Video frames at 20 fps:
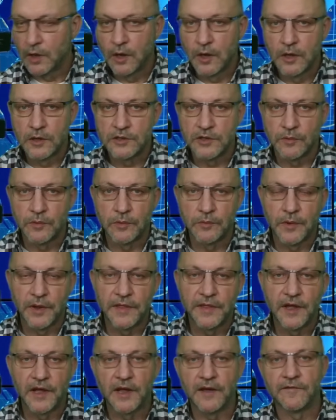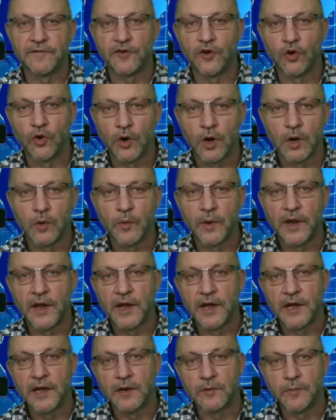So when we think of
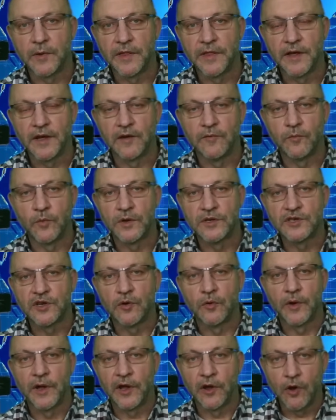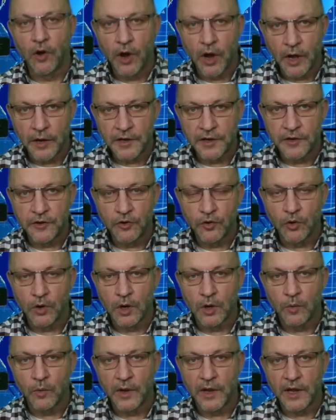Norway and we think of what's going on in
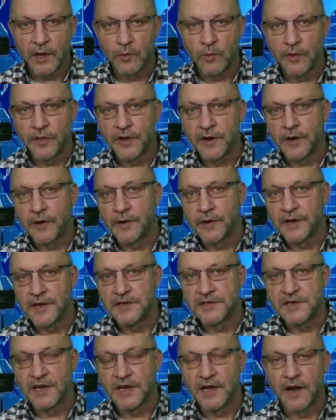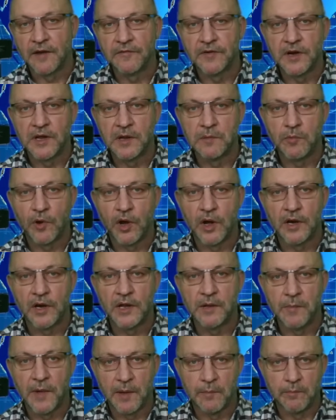Norway, well, there it is, a governing body
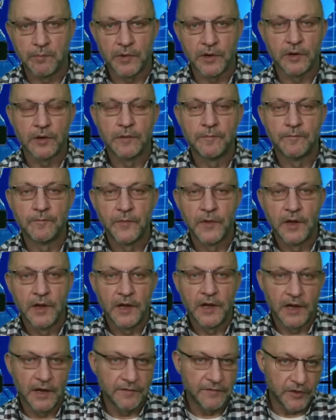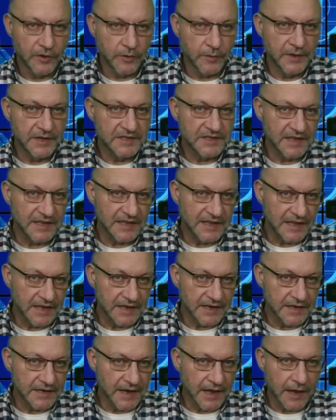member. Even though he's
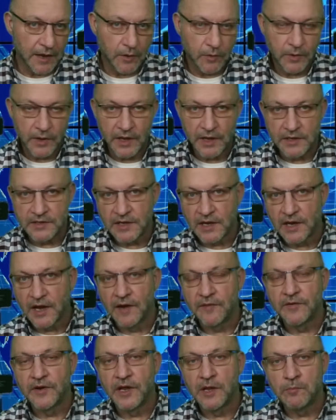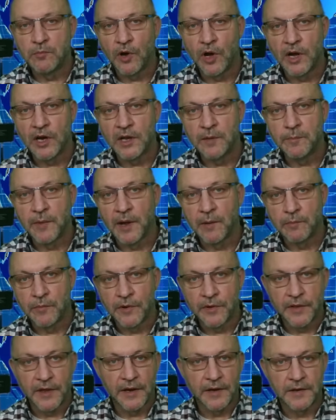deleted now, he's a governing body member
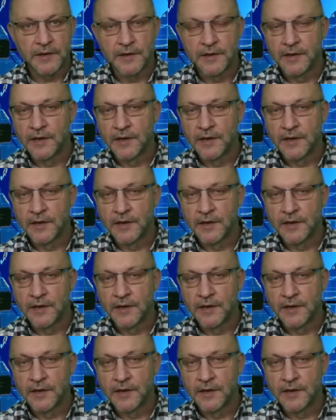that